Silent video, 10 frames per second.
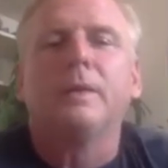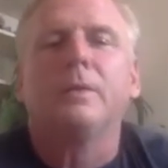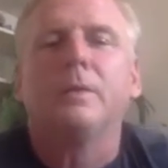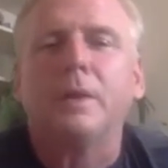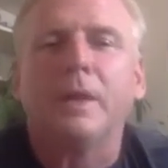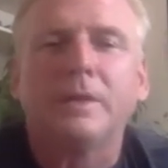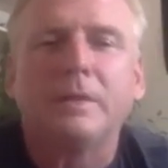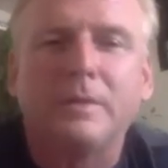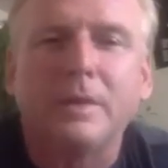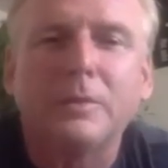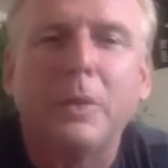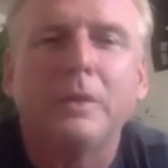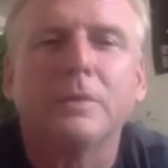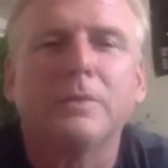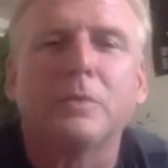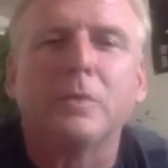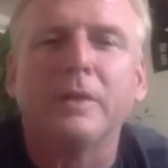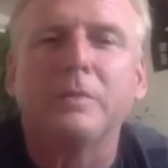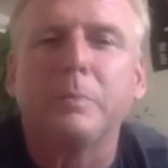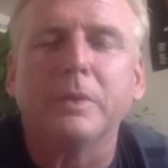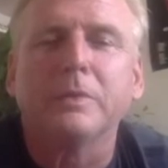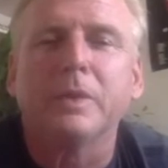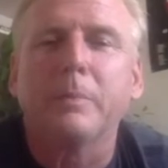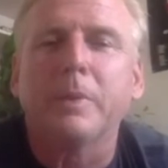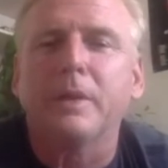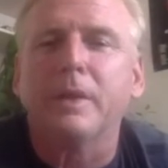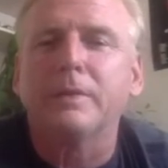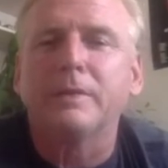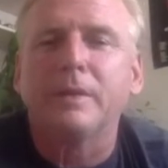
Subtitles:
We got 6 weeks of stress built up in us.